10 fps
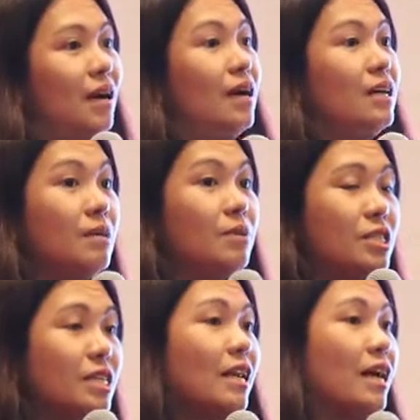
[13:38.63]
very easy
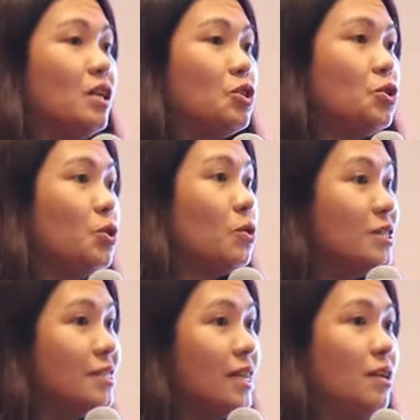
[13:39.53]
to add
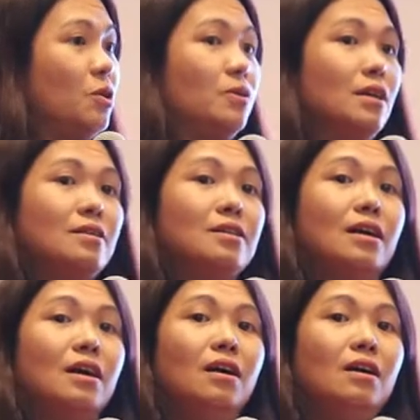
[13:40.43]
that into the system.